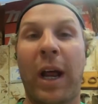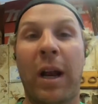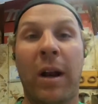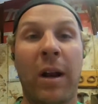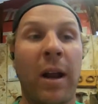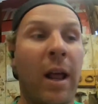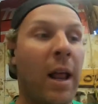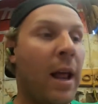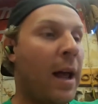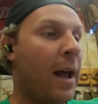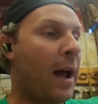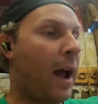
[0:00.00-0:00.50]

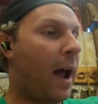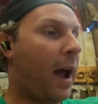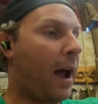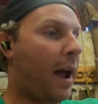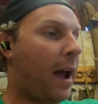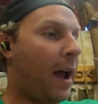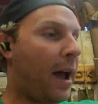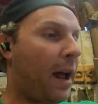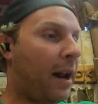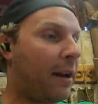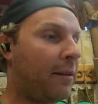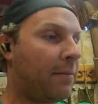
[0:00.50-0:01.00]
it,
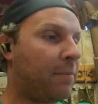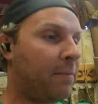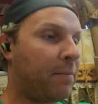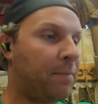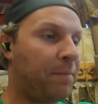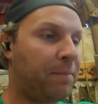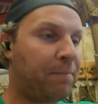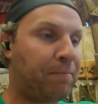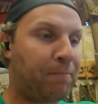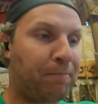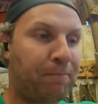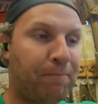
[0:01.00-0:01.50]

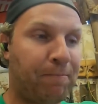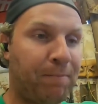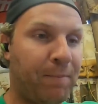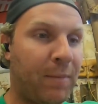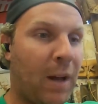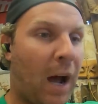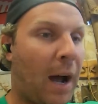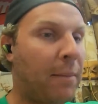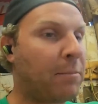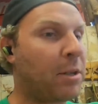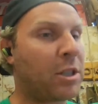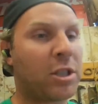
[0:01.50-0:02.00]
and
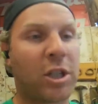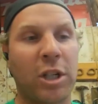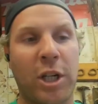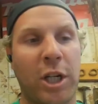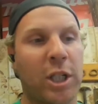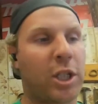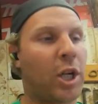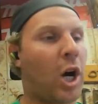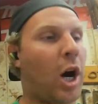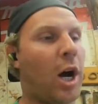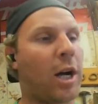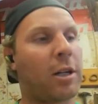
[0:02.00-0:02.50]
I'm just
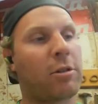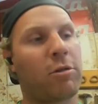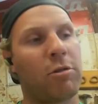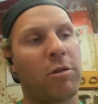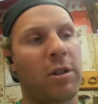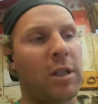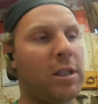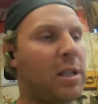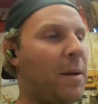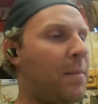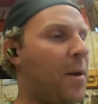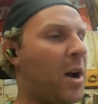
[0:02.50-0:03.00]
gonna talk
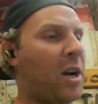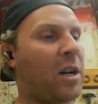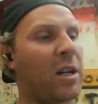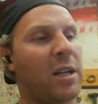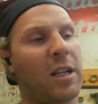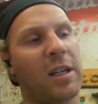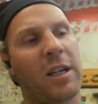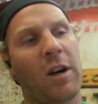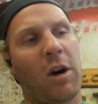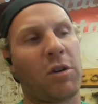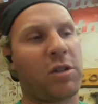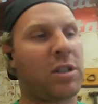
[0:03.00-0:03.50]
through these. I'm not
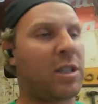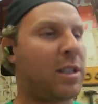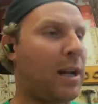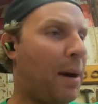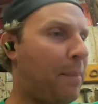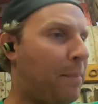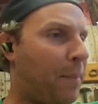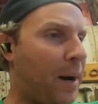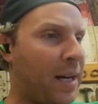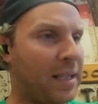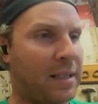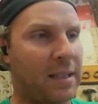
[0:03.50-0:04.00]
gonna go
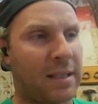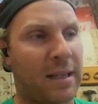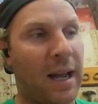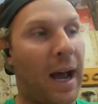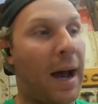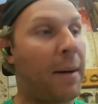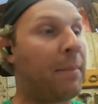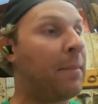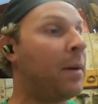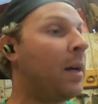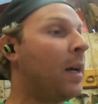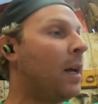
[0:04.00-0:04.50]
step by
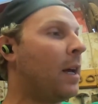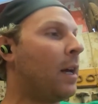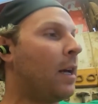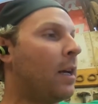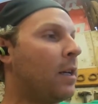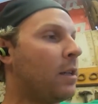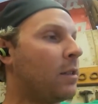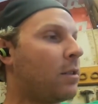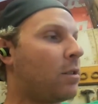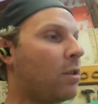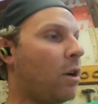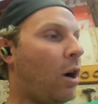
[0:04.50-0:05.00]
step.
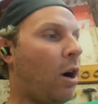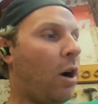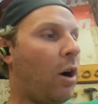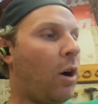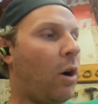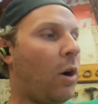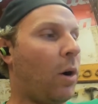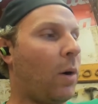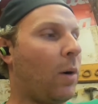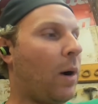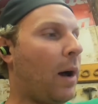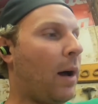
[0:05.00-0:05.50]

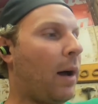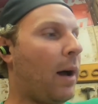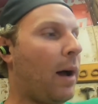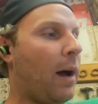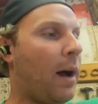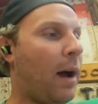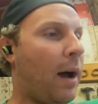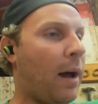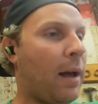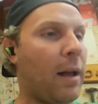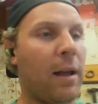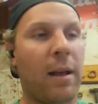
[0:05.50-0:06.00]
So
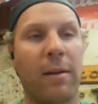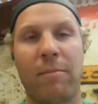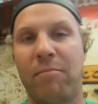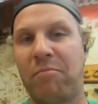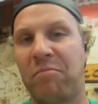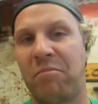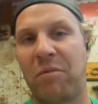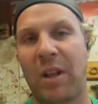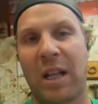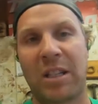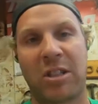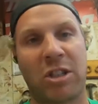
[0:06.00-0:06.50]

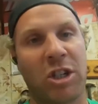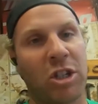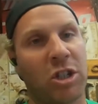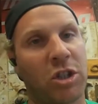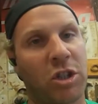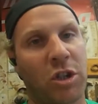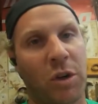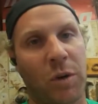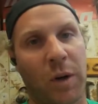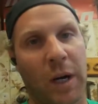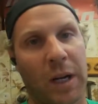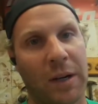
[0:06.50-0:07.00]
let's
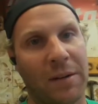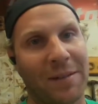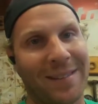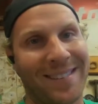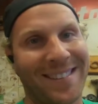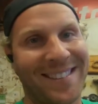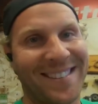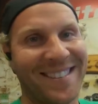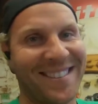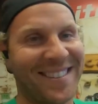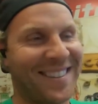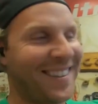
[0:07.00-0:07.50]
just do it.
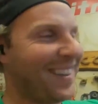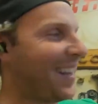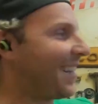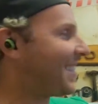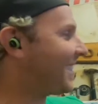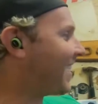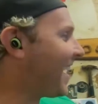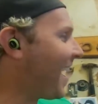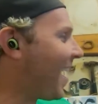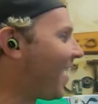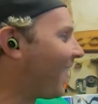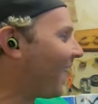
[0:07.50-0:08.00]

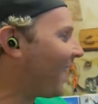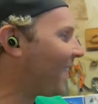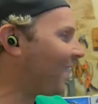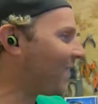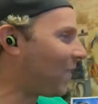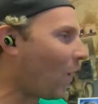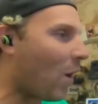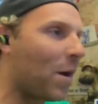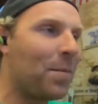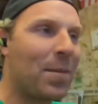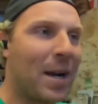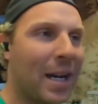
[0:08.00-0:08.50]
Let's go.
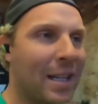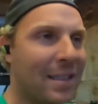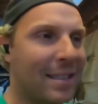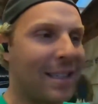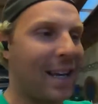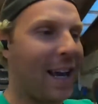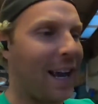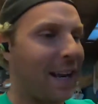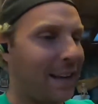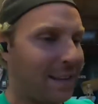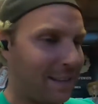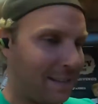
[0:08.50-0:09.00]
4 minutes
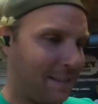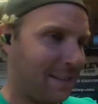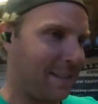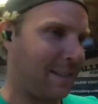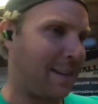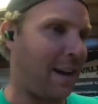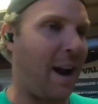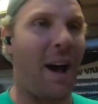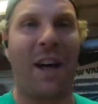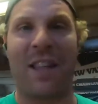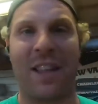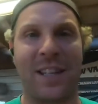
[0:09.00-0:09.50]
in
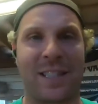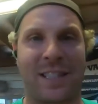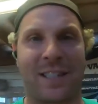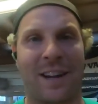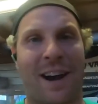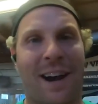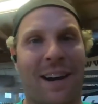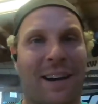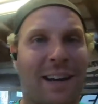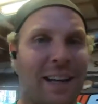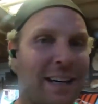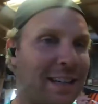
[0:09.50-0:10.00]
and all this
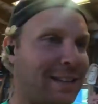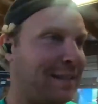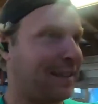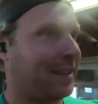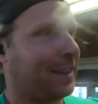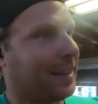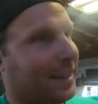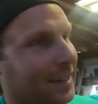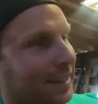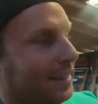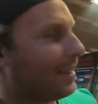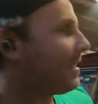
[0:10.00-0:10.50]
talking.
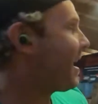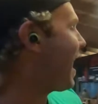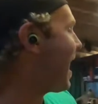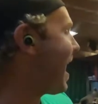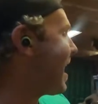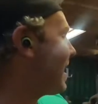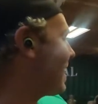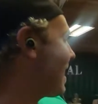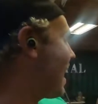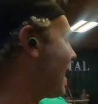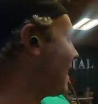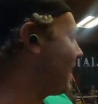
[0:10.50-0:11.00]

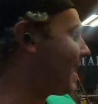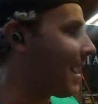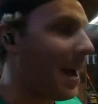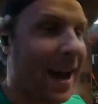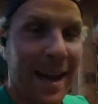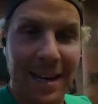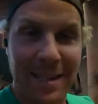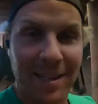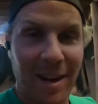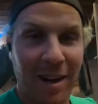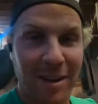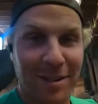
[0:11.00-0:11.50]

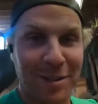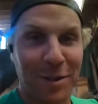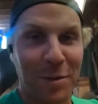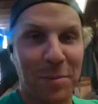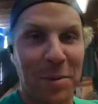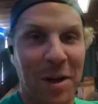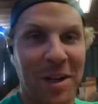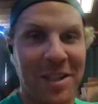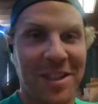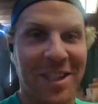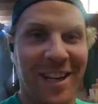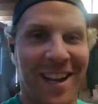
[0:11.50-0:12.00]
Yeah, I talk too
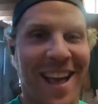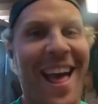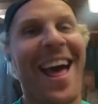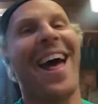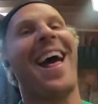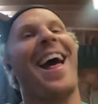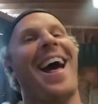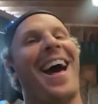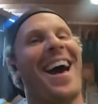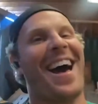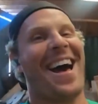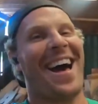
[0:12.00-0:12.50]
much.
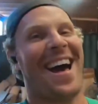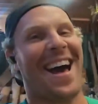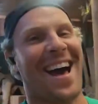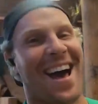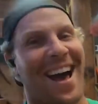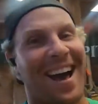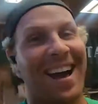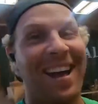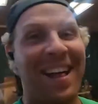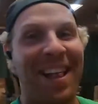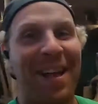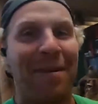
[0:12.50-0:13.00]

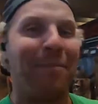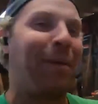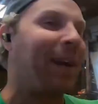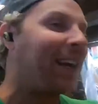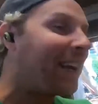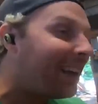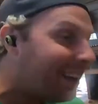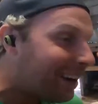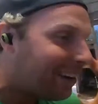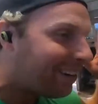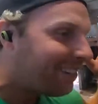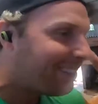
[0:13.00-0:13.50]

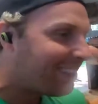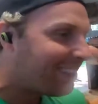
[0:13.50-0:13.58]
But